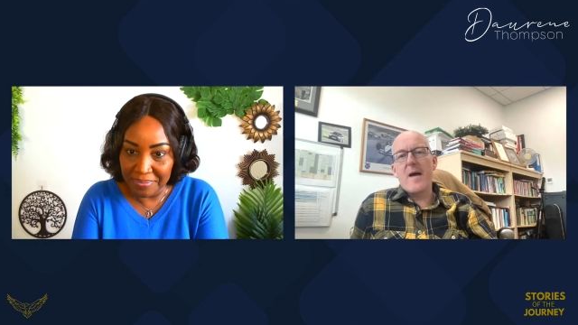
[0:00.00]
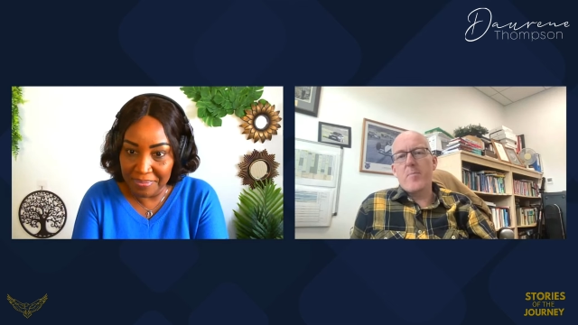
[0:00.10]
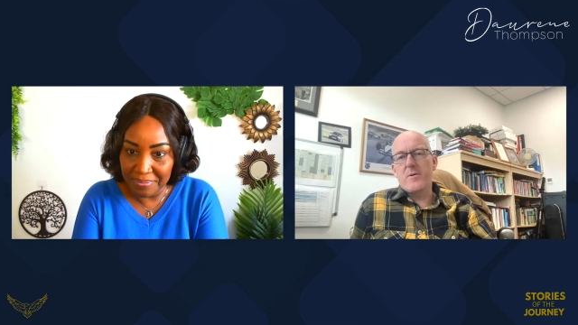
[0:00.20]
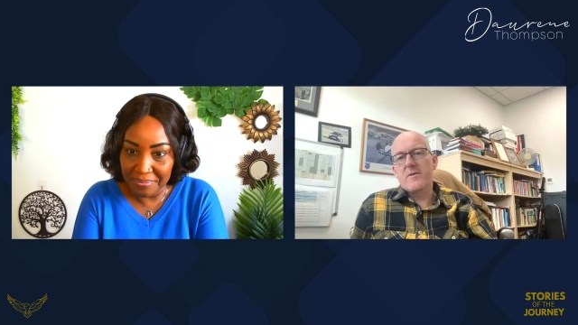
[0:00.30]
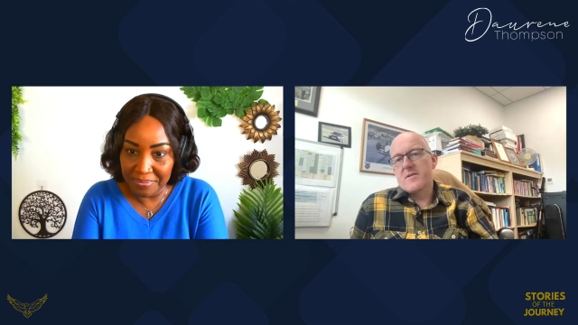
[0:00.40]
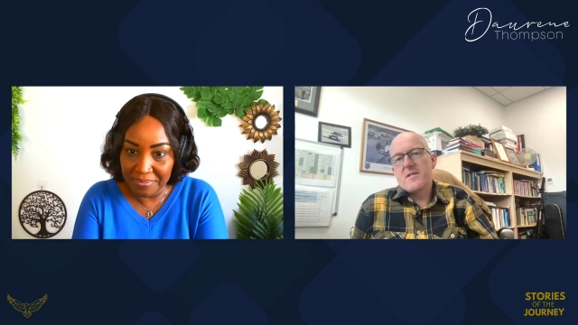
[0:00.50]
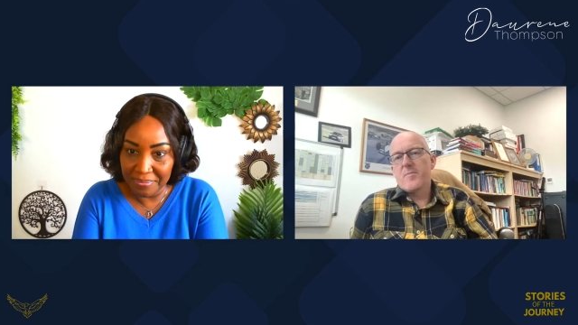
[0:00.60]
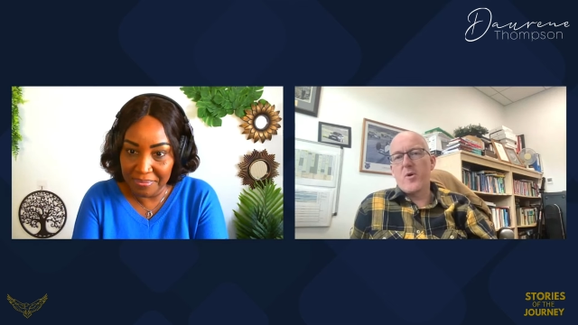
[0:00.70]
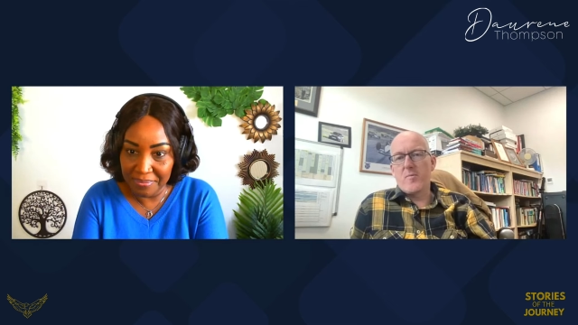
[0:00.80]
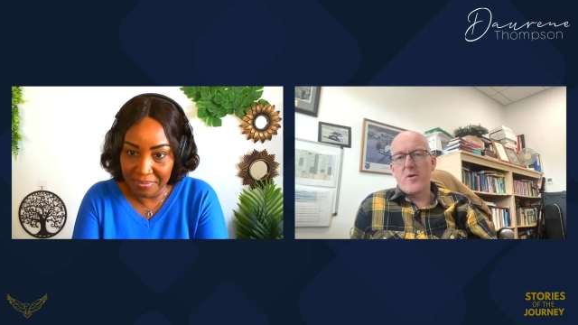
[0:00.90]
Speaker 1: happen. This is the
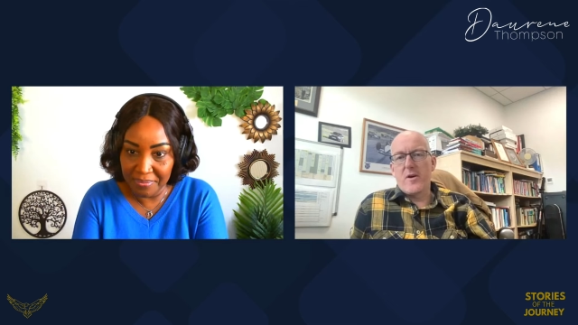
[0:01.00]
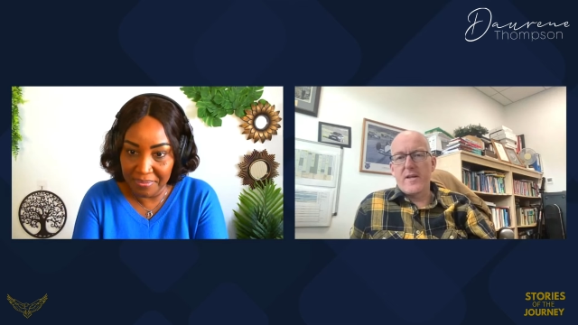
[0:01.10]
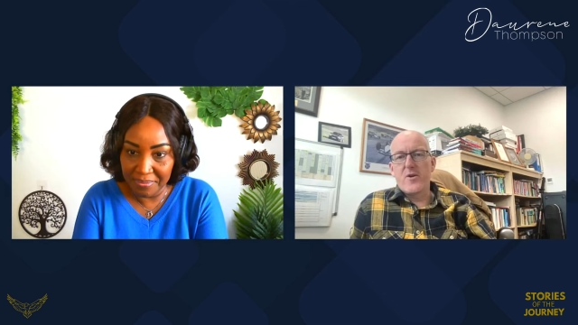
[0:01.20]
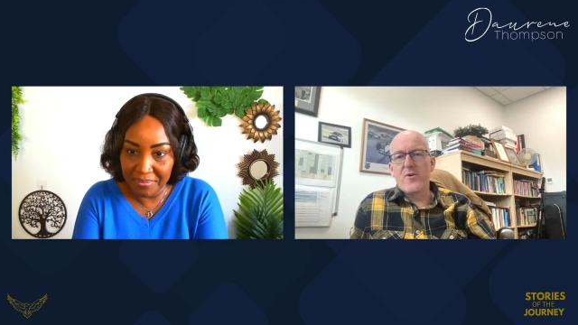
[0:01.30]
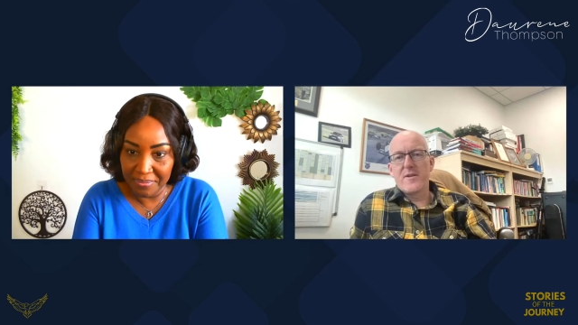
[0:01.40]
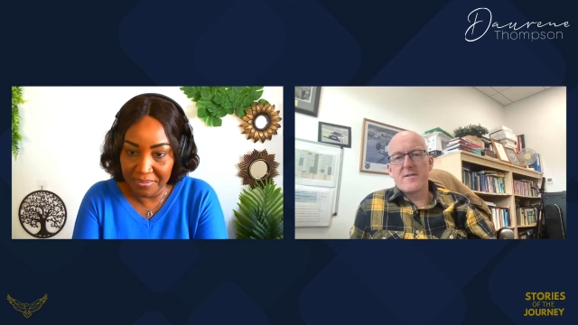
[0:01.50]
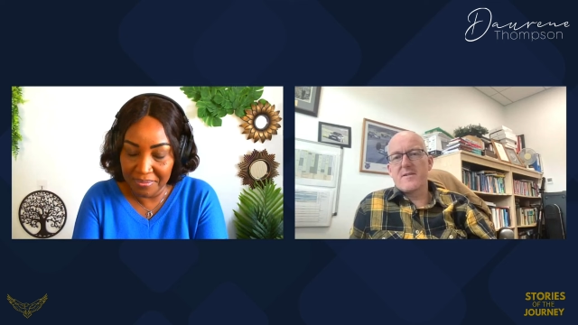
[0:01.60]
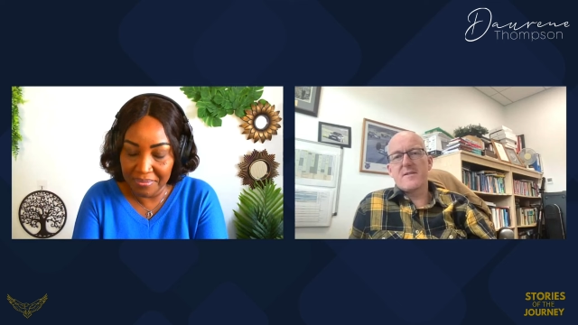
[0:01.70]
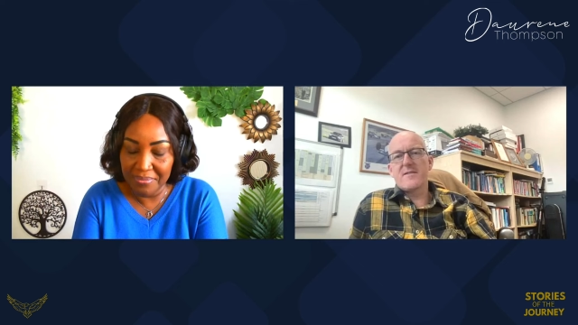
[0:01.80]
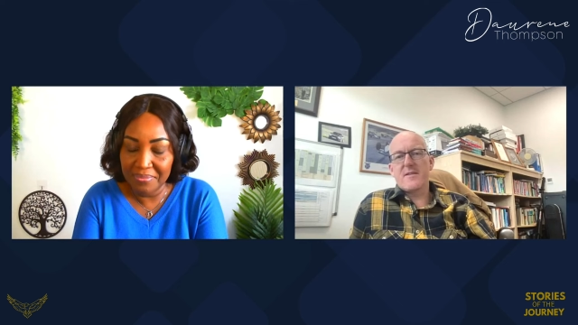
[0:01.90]
bottom line. God
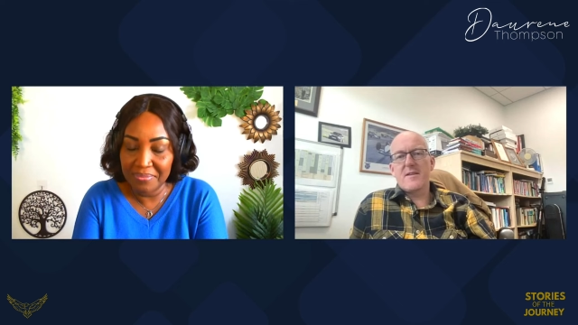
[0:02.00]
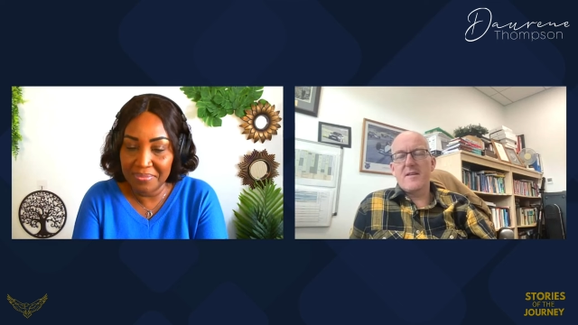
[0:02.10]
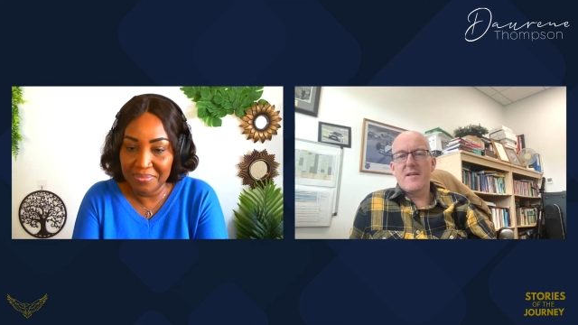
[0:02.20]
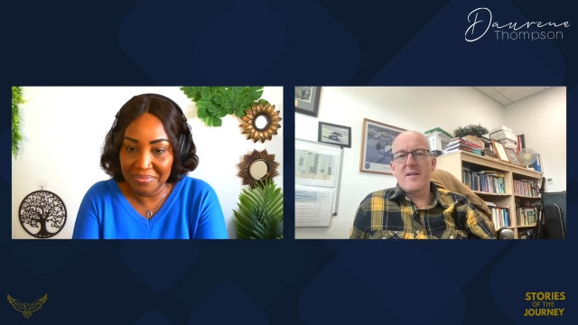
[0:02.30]
doesn't uh,